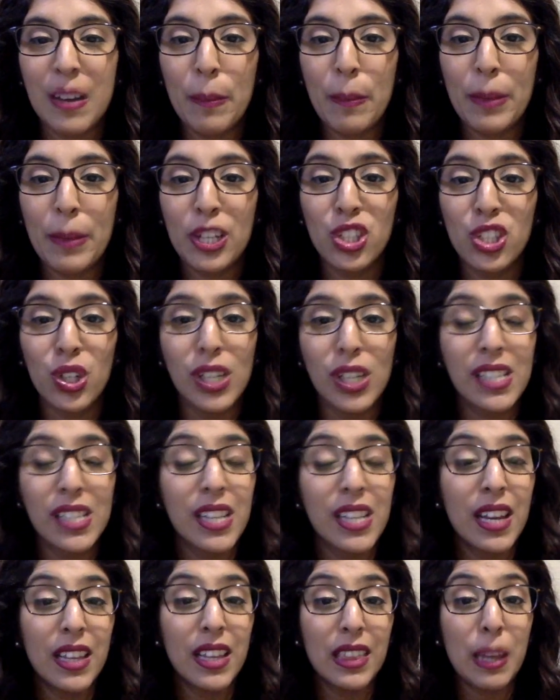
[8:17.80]
be sure
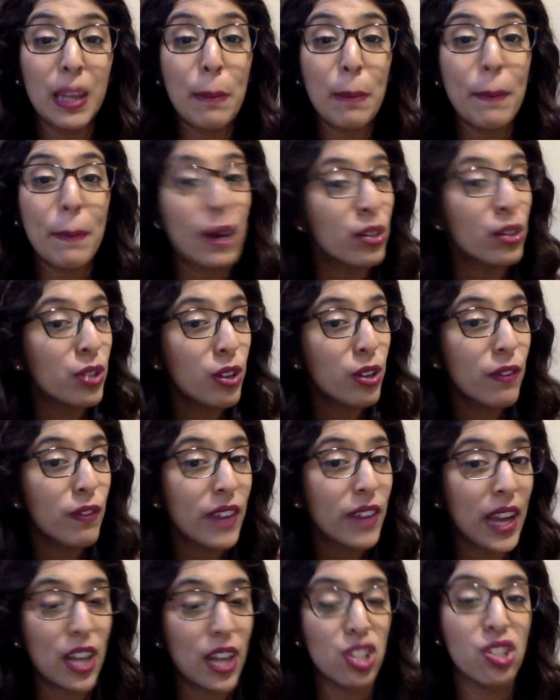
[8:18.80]
to hit the bell
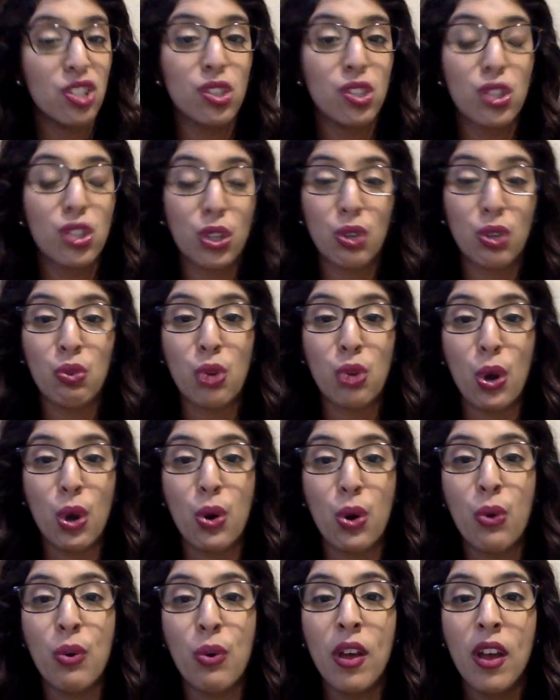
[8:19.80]
notification so you
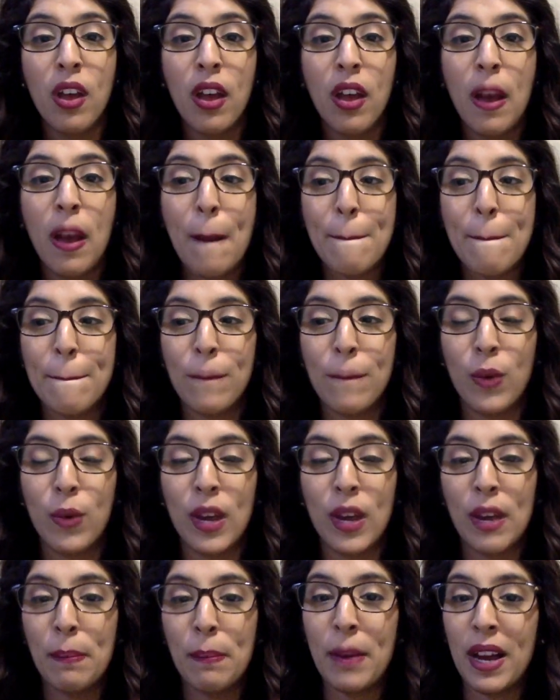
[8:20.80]
know
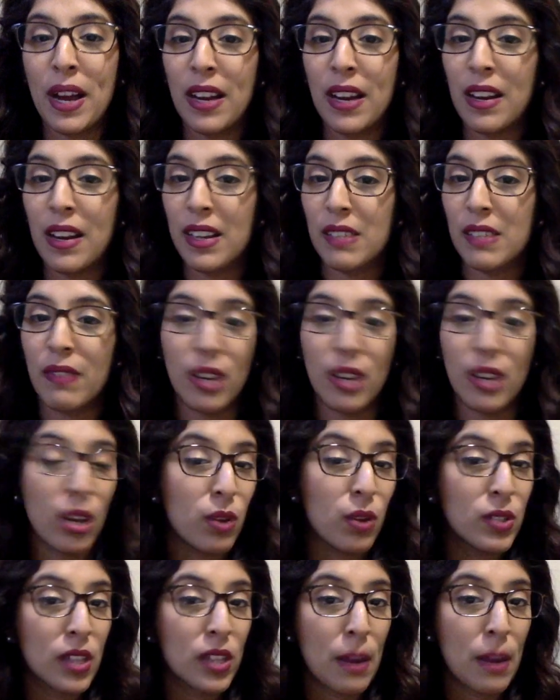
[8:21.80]
when my next
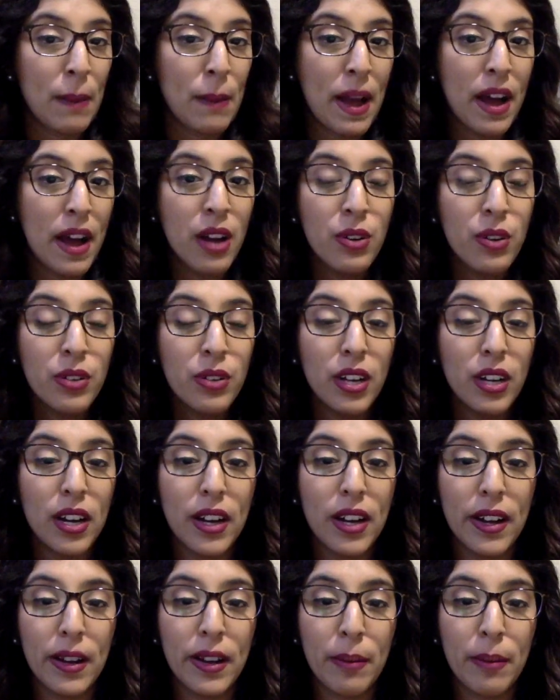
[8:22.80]
videos come out.
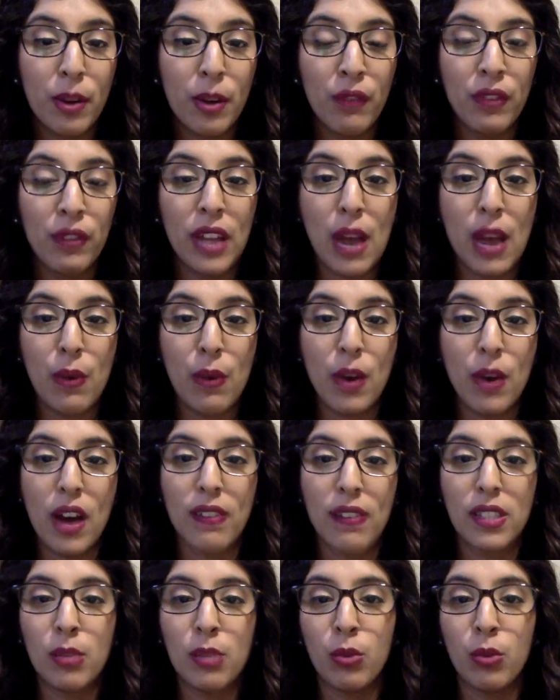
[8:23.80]
Um, hopefully I will
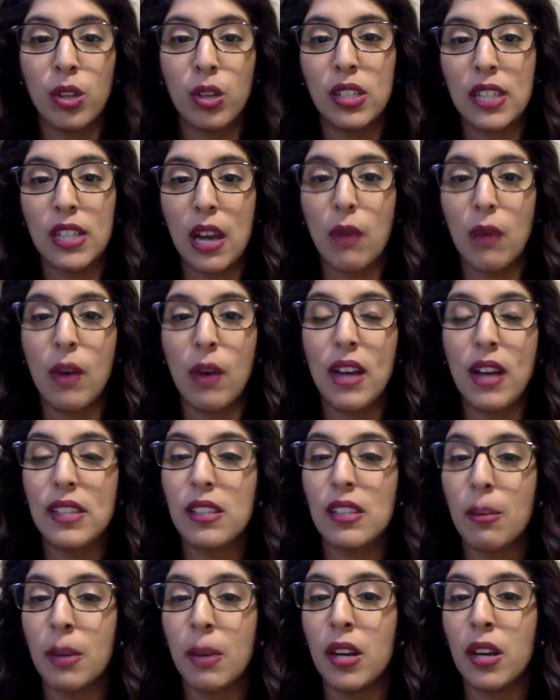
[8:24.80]
have some more DIYs
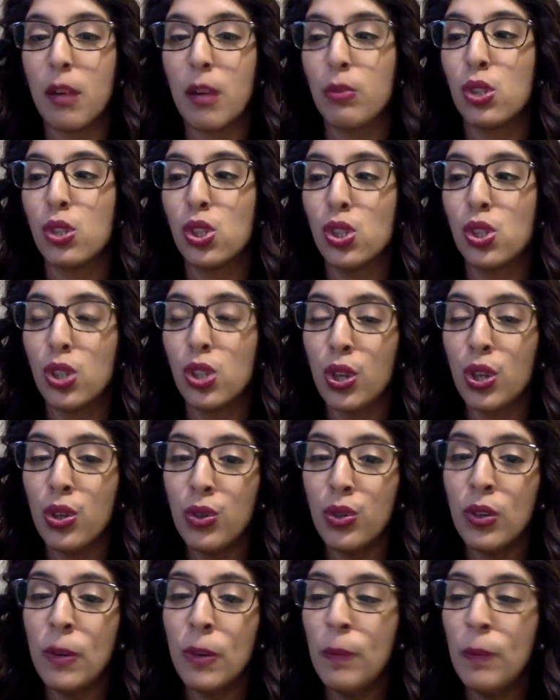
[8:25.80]
coming up
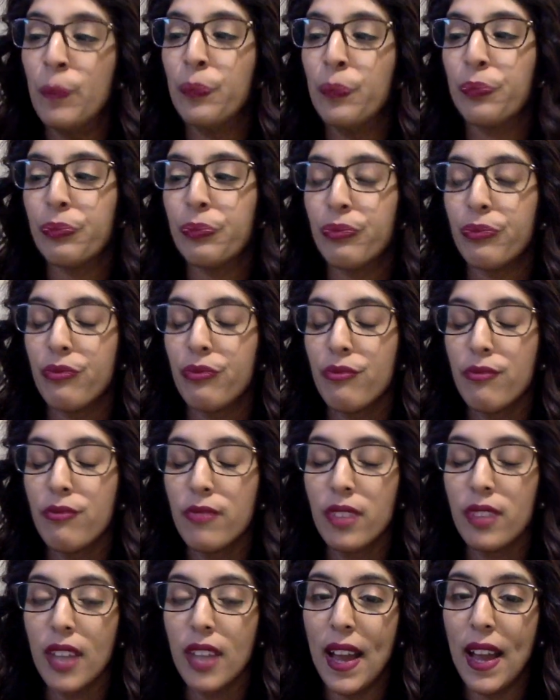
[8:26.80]
soon.
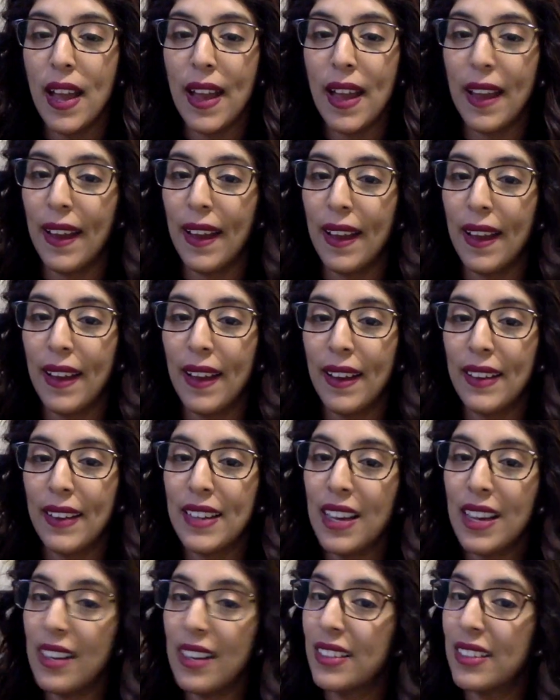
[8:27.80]
And
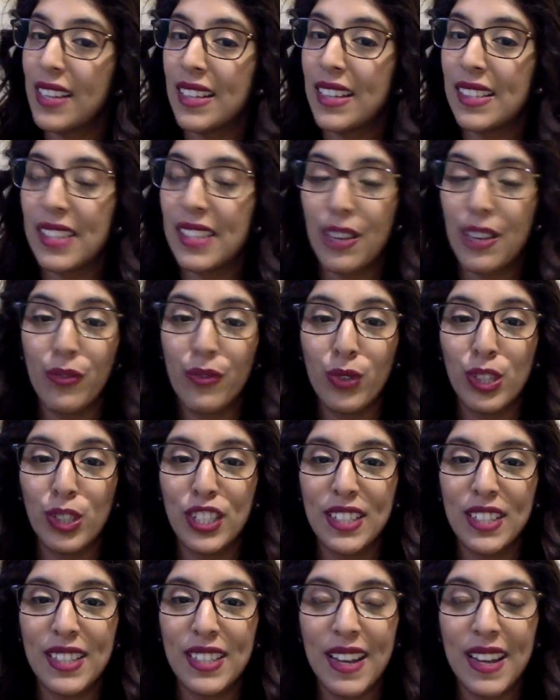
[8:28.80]
yeah, that's it for
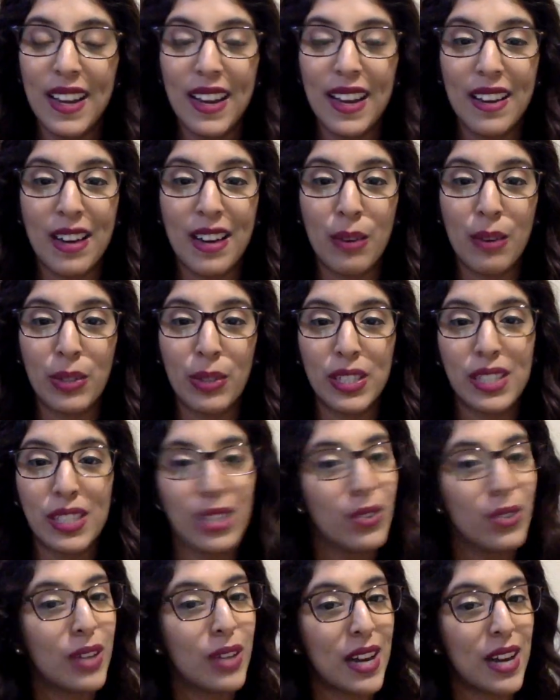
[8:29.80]
today and I will see
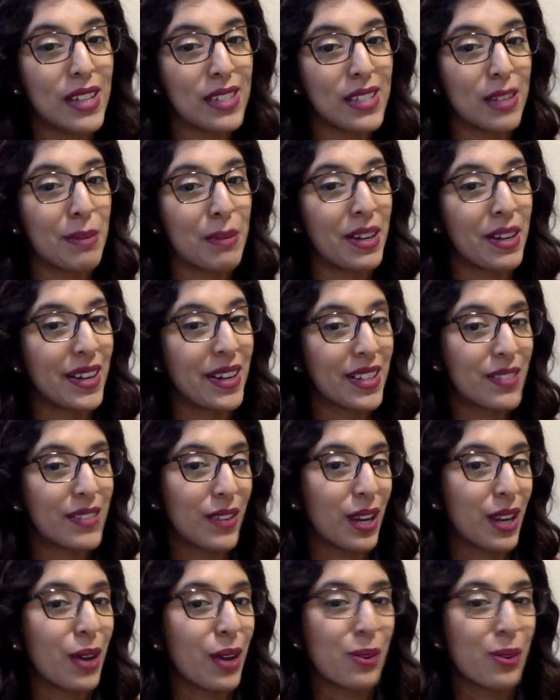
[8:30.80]
you guys in my next
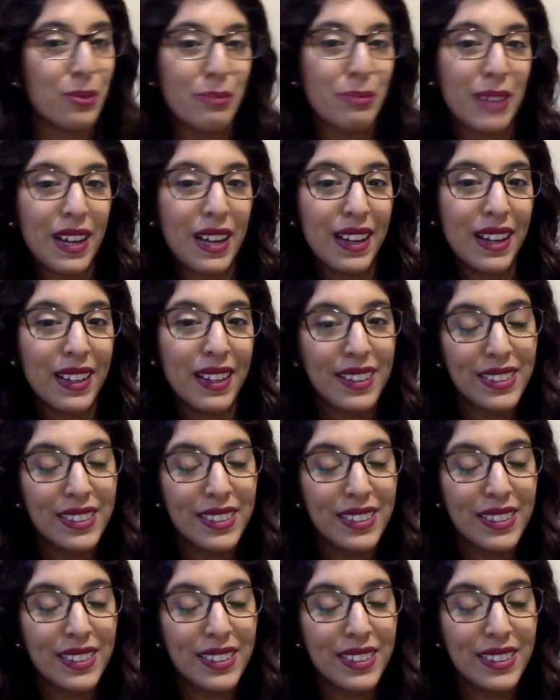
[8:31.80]
video. Bye!